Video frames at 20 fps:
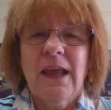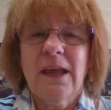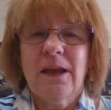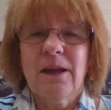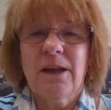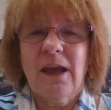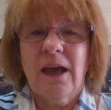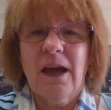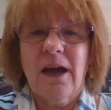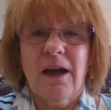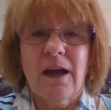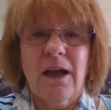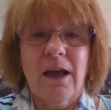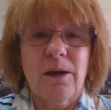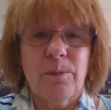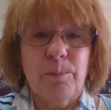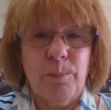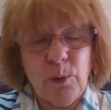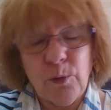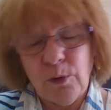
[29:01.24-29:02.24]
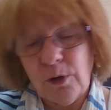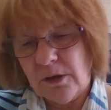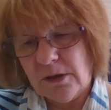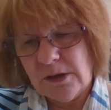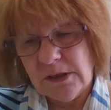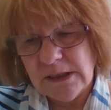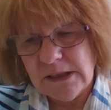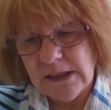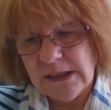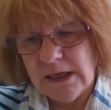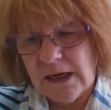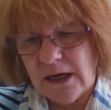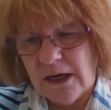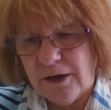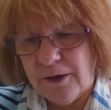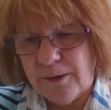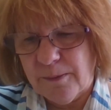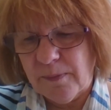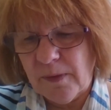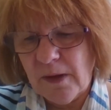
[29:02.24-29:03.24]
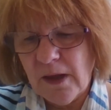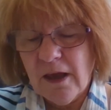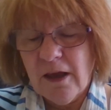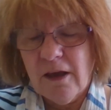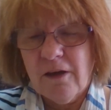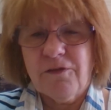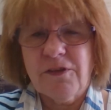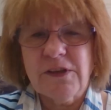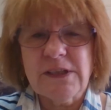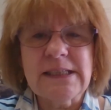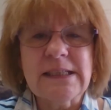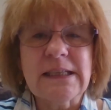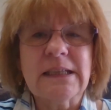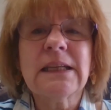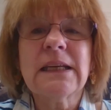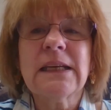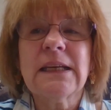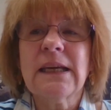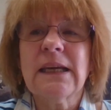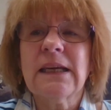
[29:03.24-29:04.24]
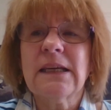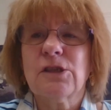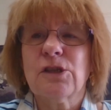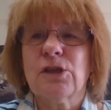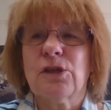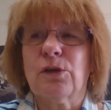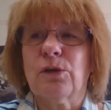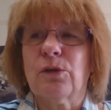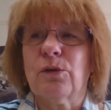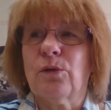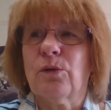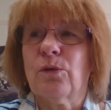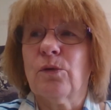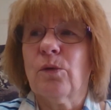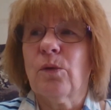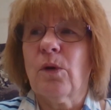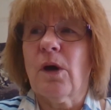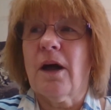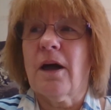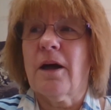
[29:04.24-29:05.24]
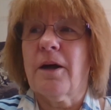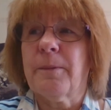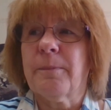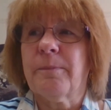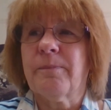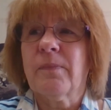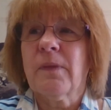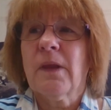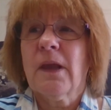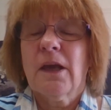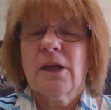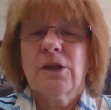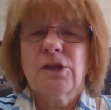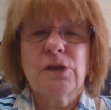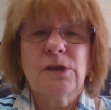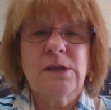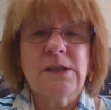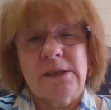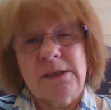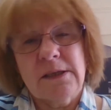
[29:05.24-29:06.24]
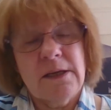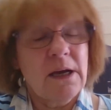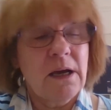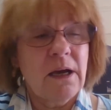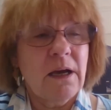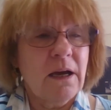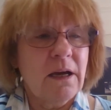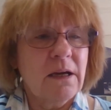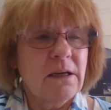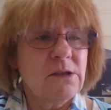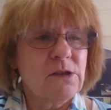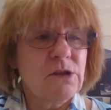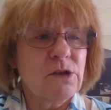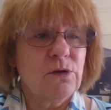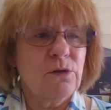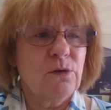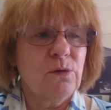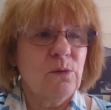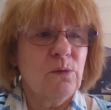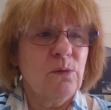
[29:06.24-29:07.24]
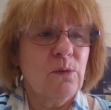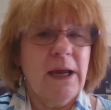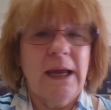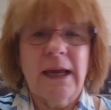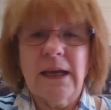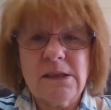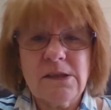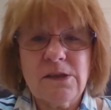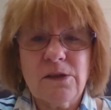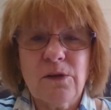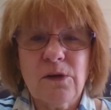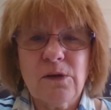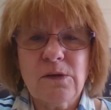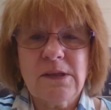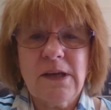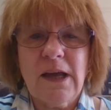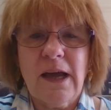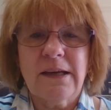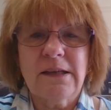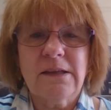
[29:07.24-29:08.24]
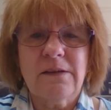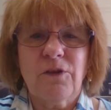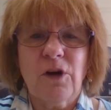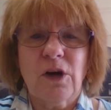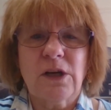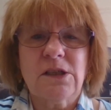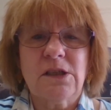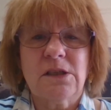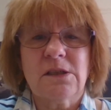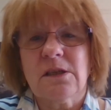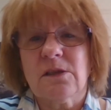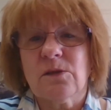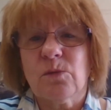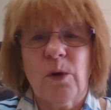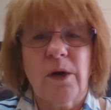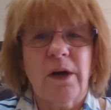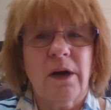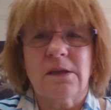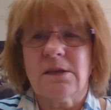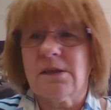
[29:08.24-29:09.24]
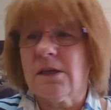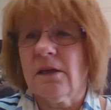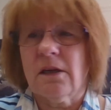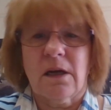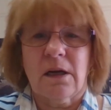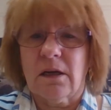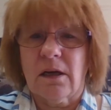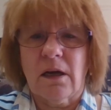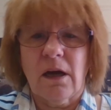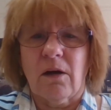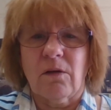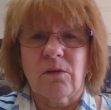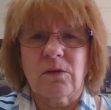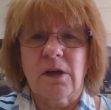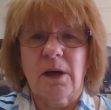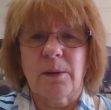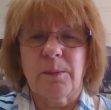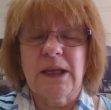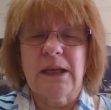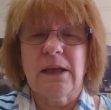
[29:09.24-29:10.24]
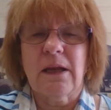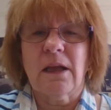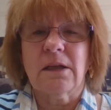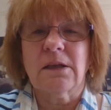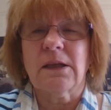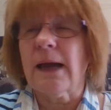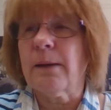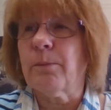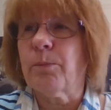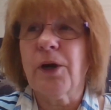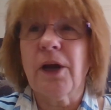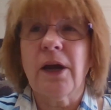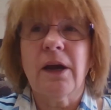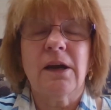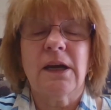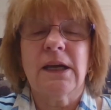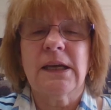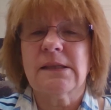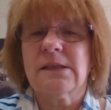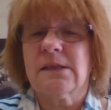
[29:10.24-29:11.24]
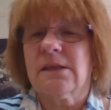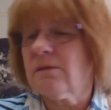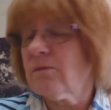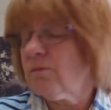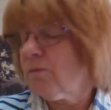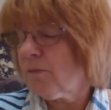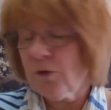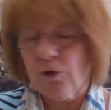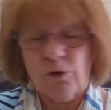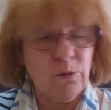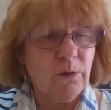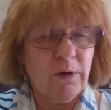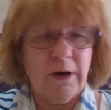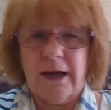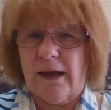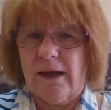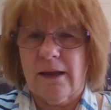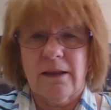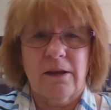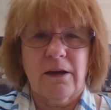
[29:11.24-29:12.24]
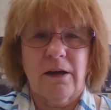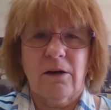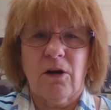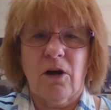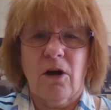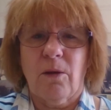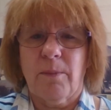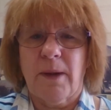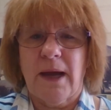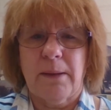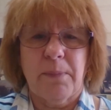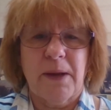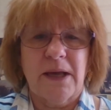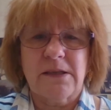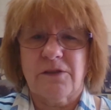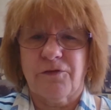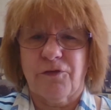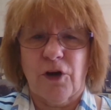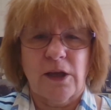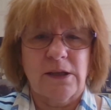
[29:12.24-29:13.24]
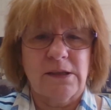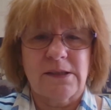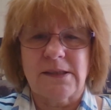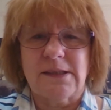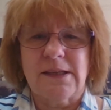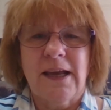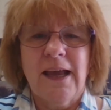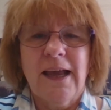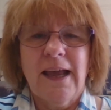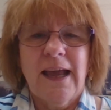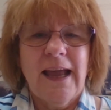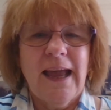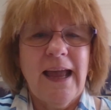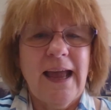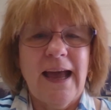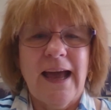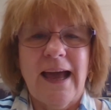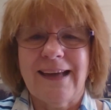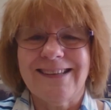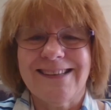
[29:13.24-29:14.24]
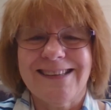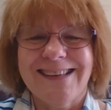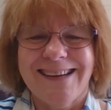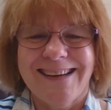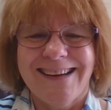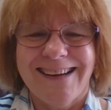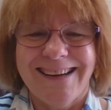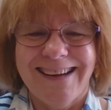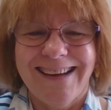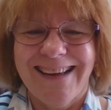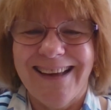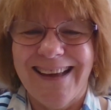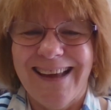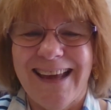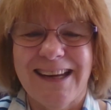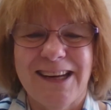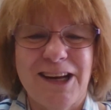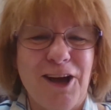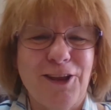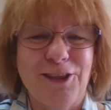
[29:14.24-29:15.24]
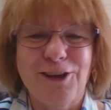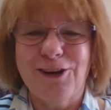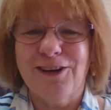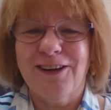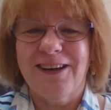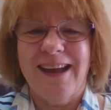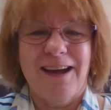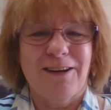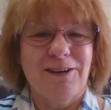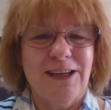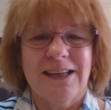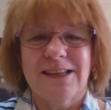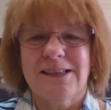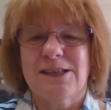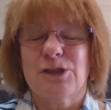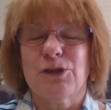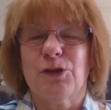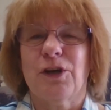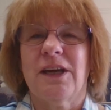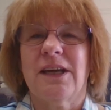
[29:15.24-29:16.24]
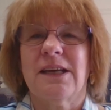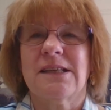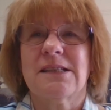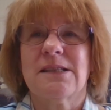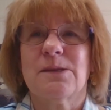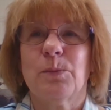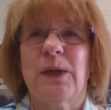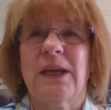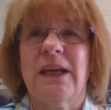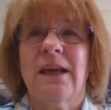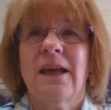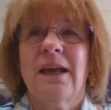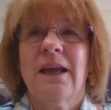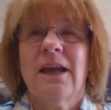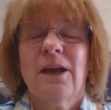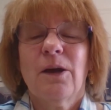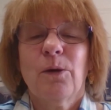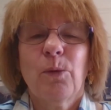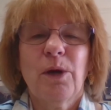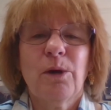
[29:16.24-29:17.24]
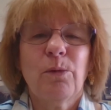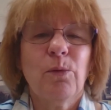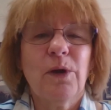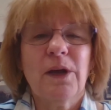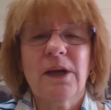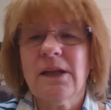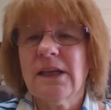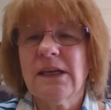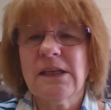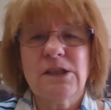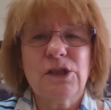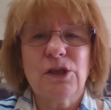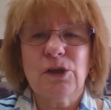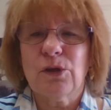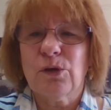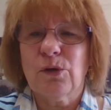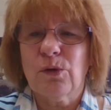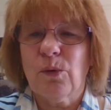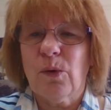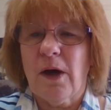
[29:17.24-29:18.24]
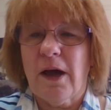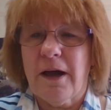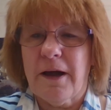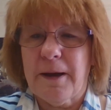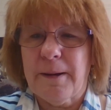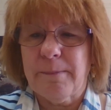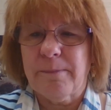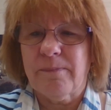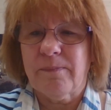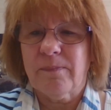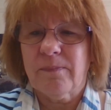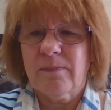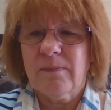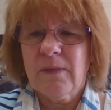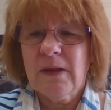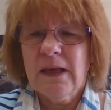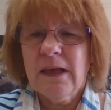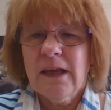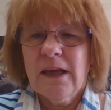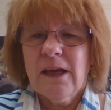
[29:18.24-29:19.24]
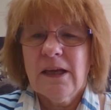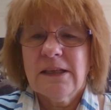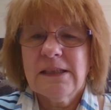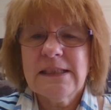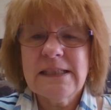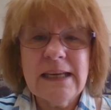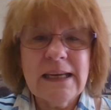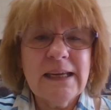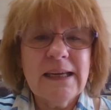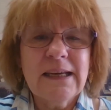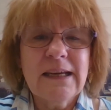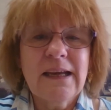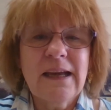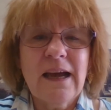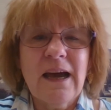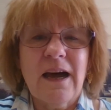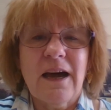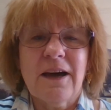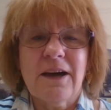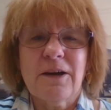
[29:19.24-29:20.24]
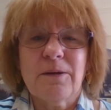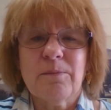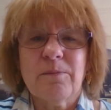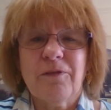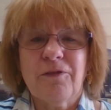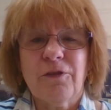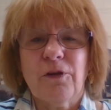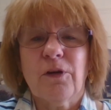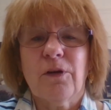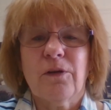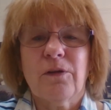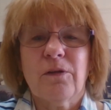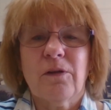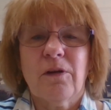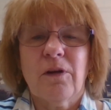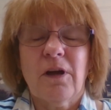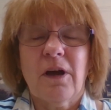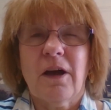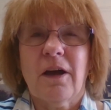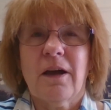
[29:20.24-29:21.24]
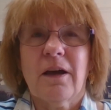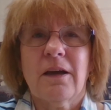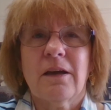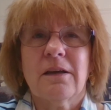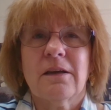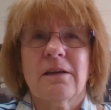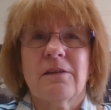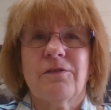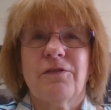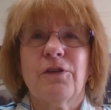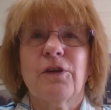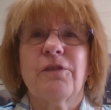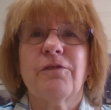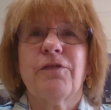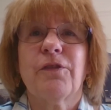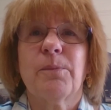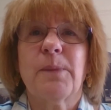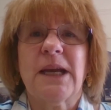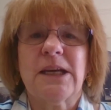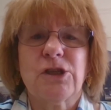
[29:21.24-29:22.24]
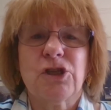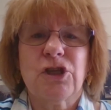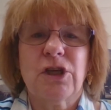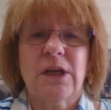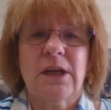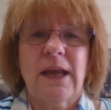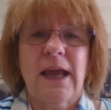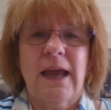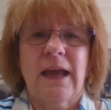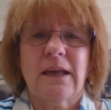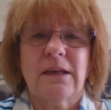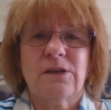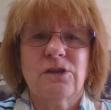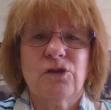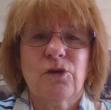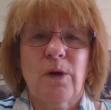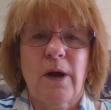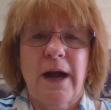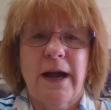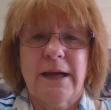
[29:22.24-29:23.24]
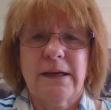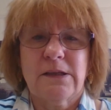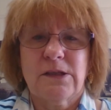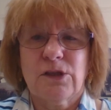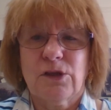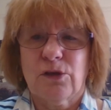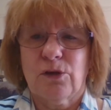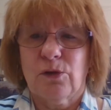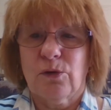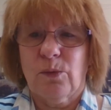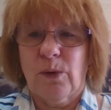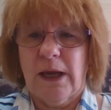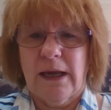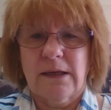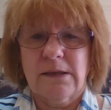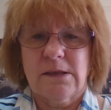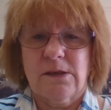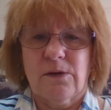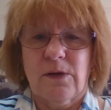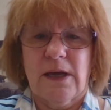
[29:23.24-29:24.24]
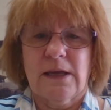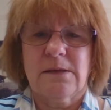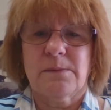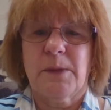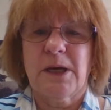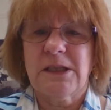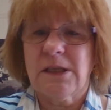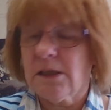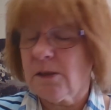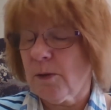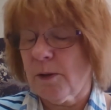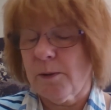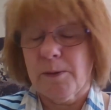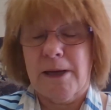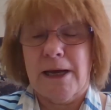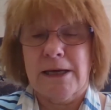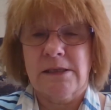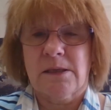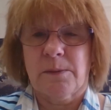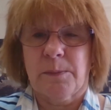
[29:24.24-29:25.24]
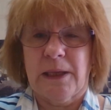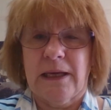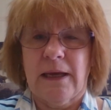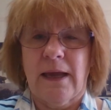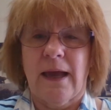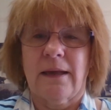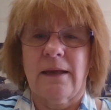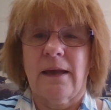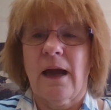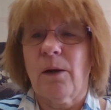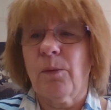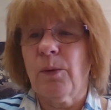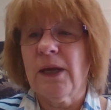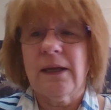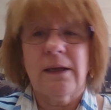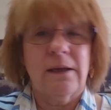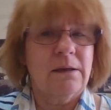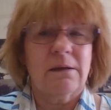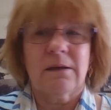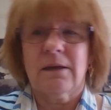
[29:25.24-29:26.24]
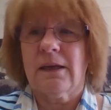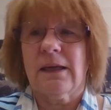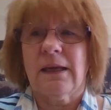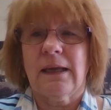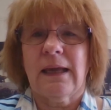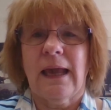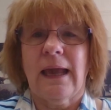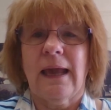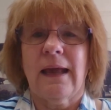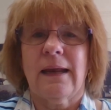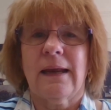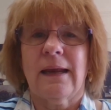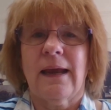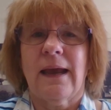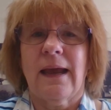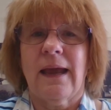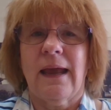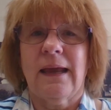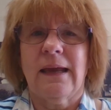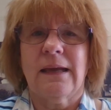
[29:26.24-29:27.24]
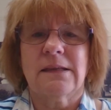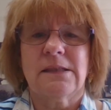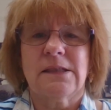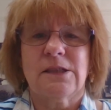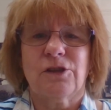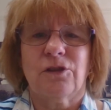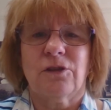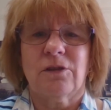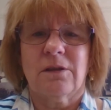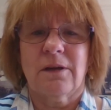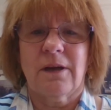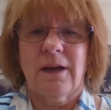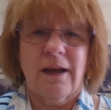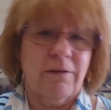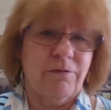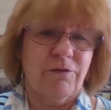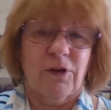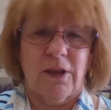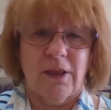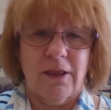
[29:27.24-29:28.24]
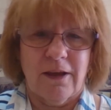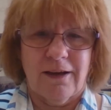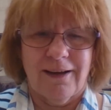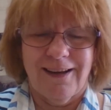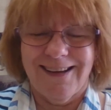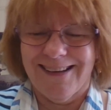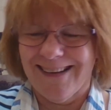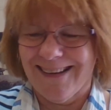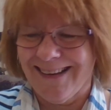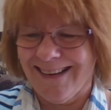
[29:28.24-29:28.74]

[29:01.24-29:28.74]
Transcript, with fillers: in uh, important um, facility to um, to uh, to answer those kind of questions because where else are you going to go? I mean, libraries great. They're all my best friends, and uh, and other county historians. We we really do um, dig um, for uh, for information and try to answer as much as we possibly can. Now we can't answer everything,